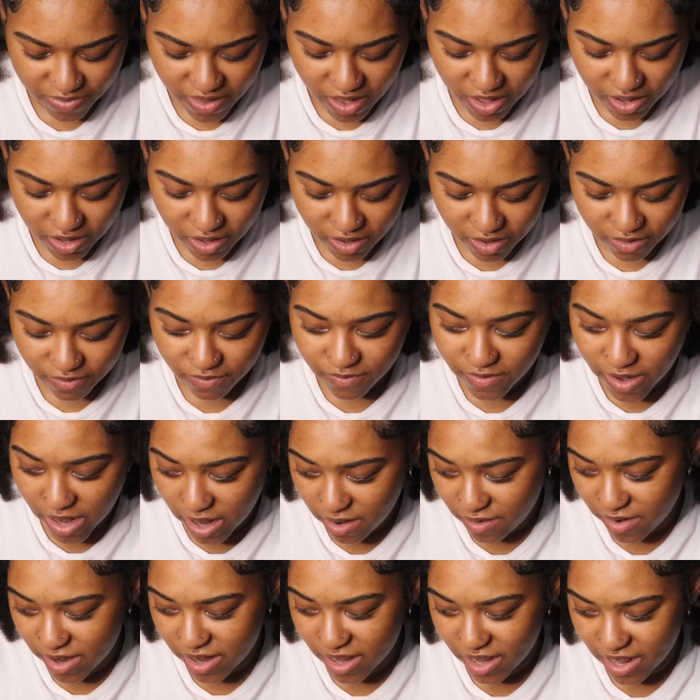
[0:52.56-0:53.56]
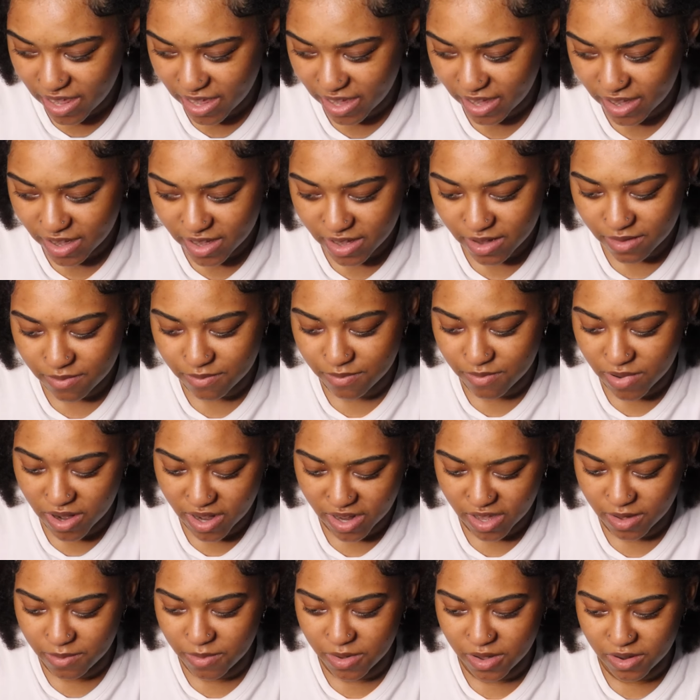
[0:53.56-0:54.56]
They look very like
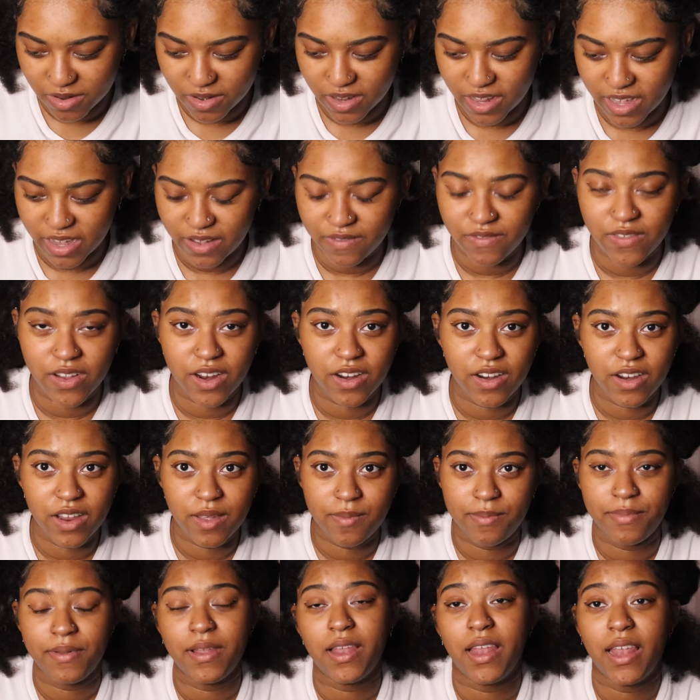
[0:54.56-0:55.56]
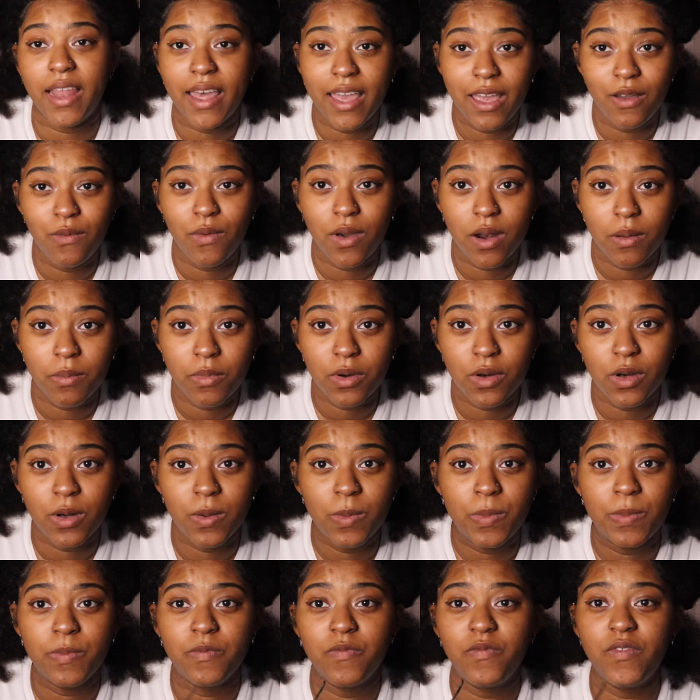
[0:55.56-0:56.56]
breakable, like very
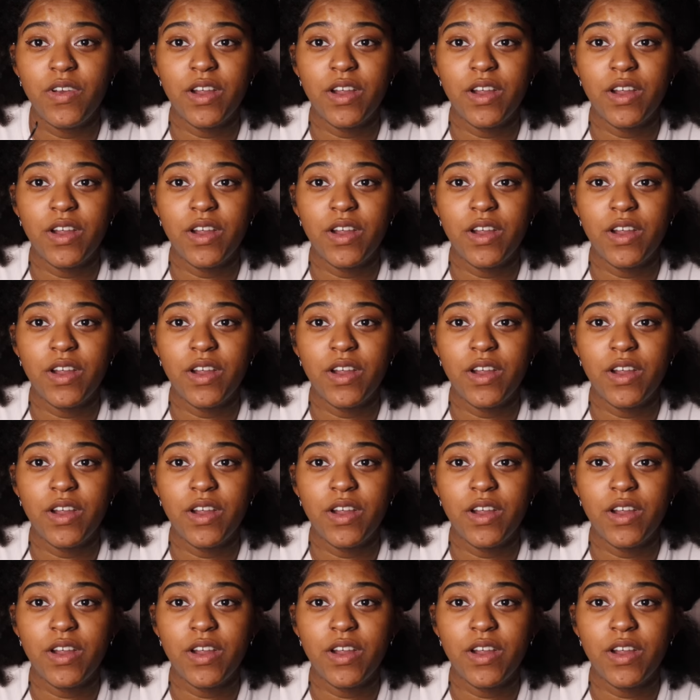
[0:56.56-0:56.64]
playable,